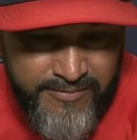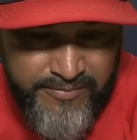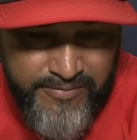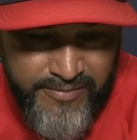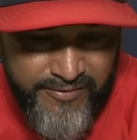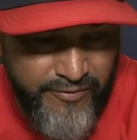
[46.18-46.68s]

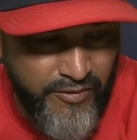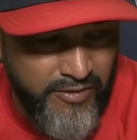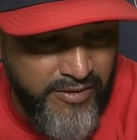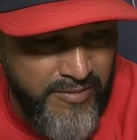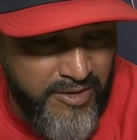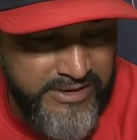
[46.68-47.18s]

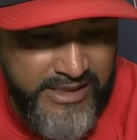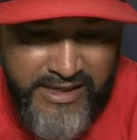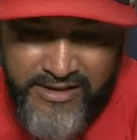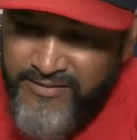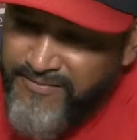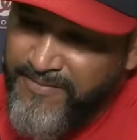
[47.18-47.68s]
before Marte
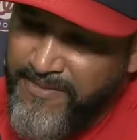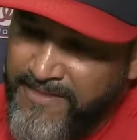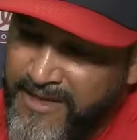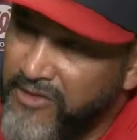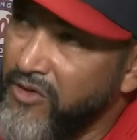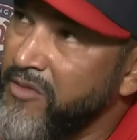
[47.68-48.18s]

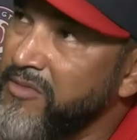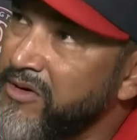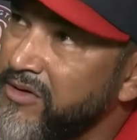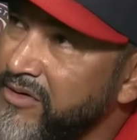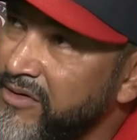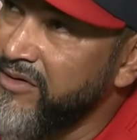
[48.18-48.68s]
hit the homer
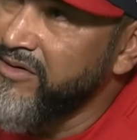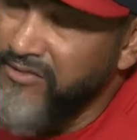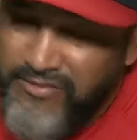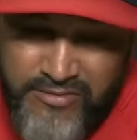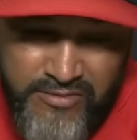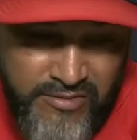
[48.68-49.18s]

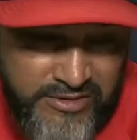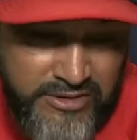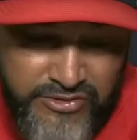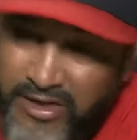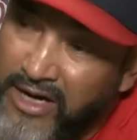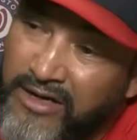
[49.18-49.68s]
was a
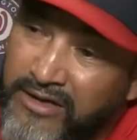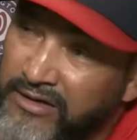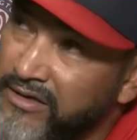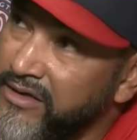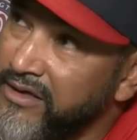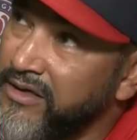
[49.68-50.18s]
strike,
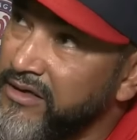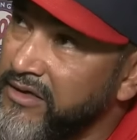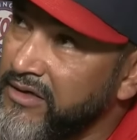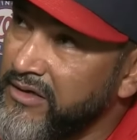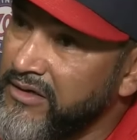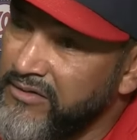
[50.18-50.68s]
and
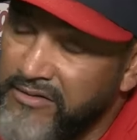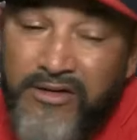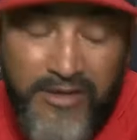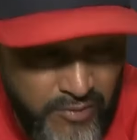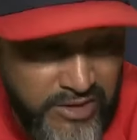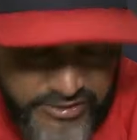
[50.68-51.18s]

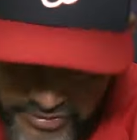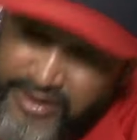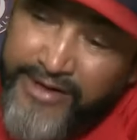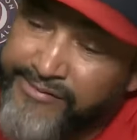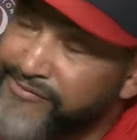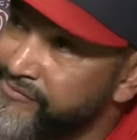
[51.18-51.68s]
it was a strike.